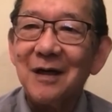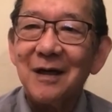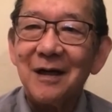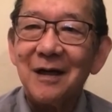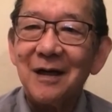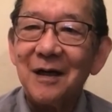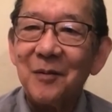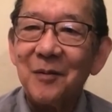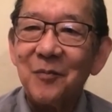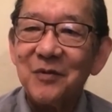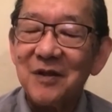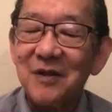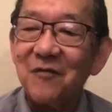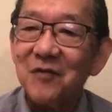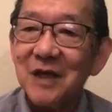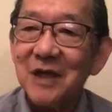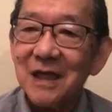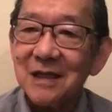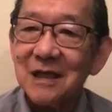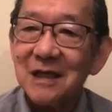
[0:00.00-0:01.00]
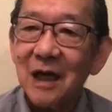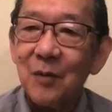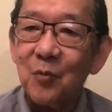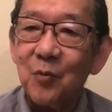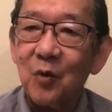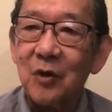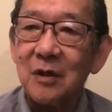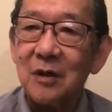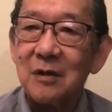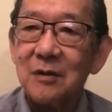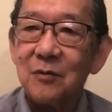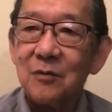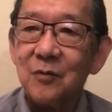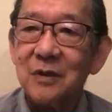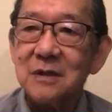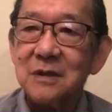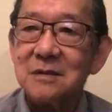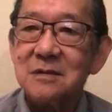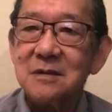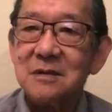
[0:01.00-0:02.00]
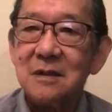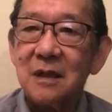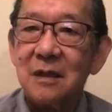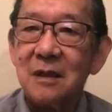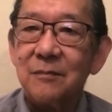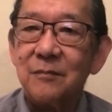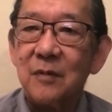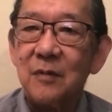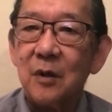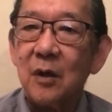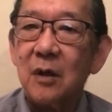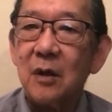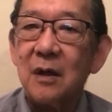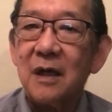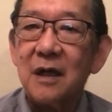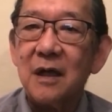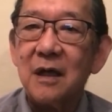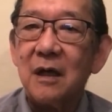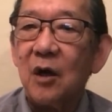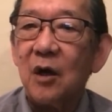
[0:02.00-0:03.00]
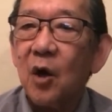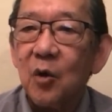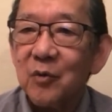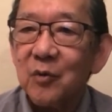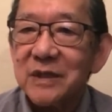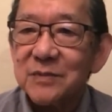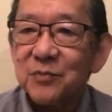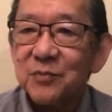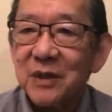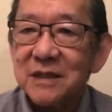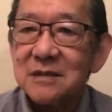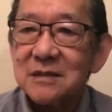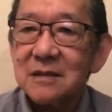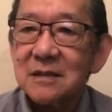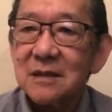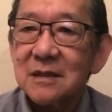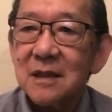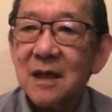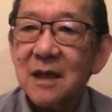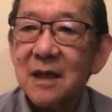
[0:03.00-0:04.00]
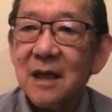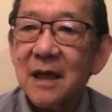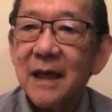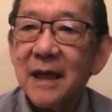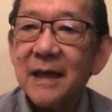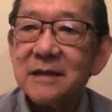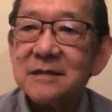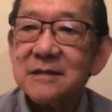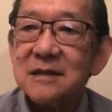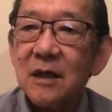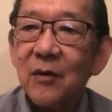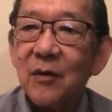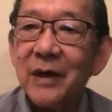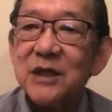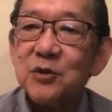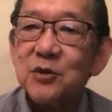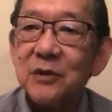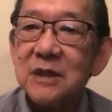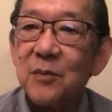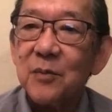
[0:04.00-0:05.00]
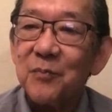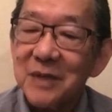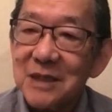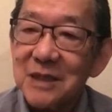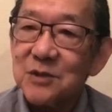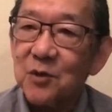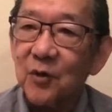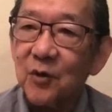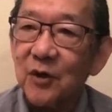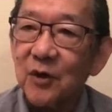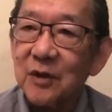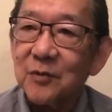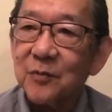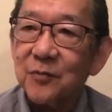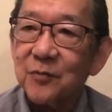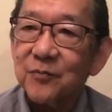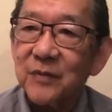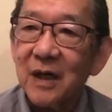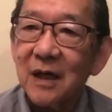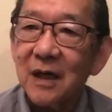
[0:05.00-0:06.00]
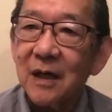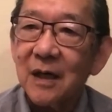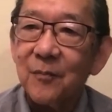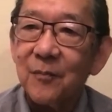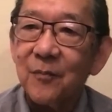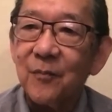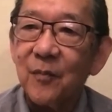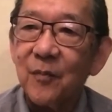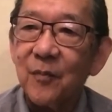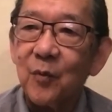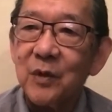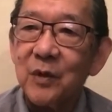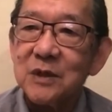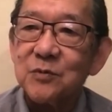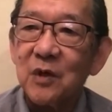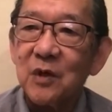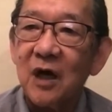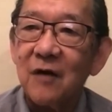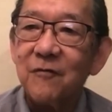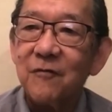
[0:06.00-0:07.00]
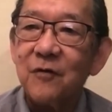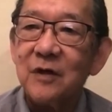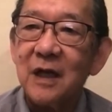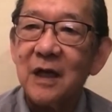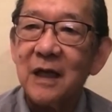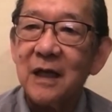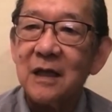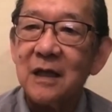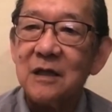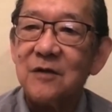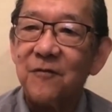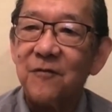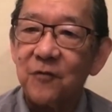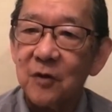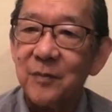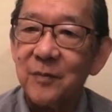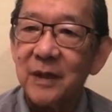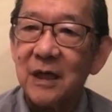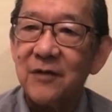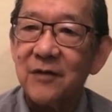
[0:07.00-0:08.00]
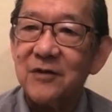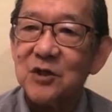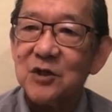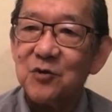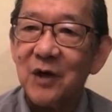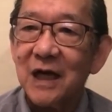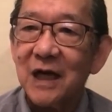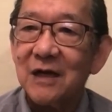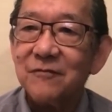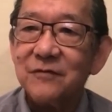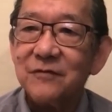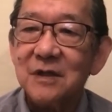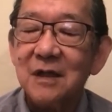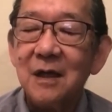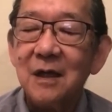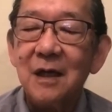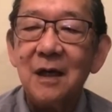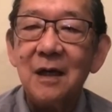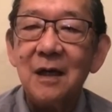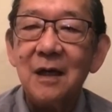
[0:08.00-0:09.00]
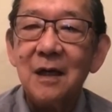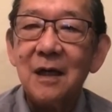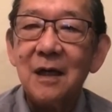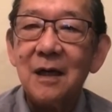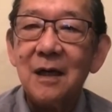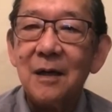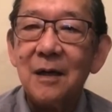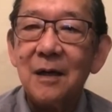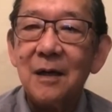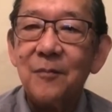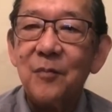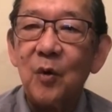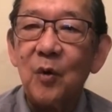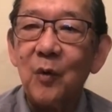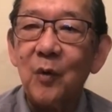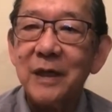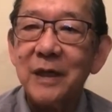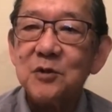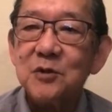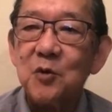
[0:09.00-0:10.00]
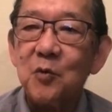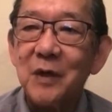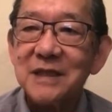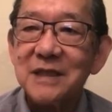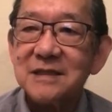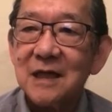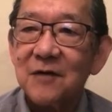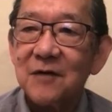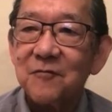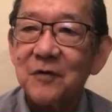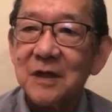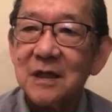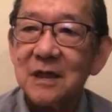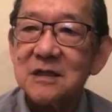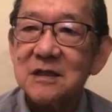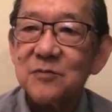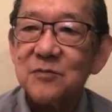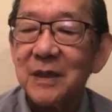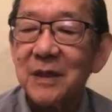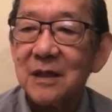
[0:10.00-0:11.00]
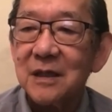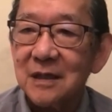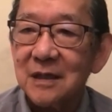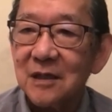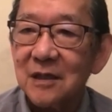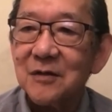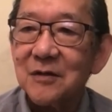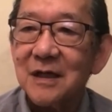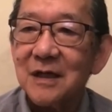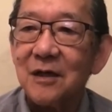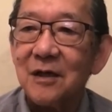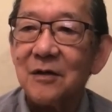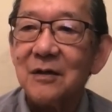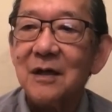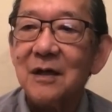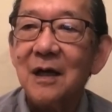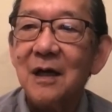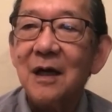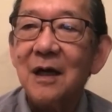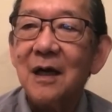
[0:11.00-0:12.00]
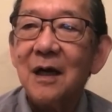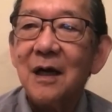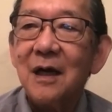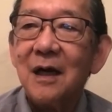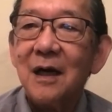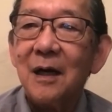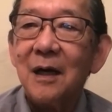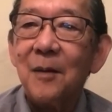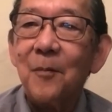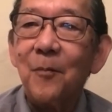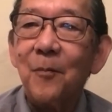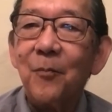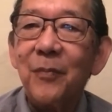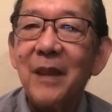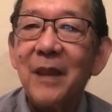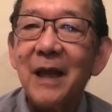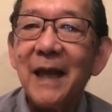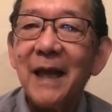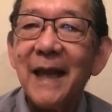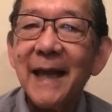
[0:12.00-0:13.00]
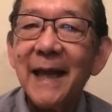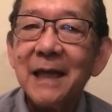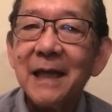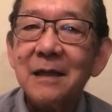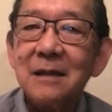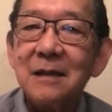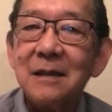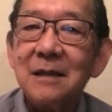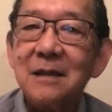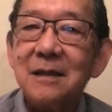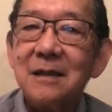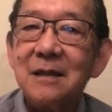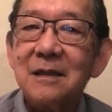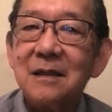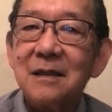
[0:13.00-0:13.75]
The Vietnam War was always present. And so I joined the Peace Corps, which offered a deferment on the draft, went to West Africa, spent a year there, and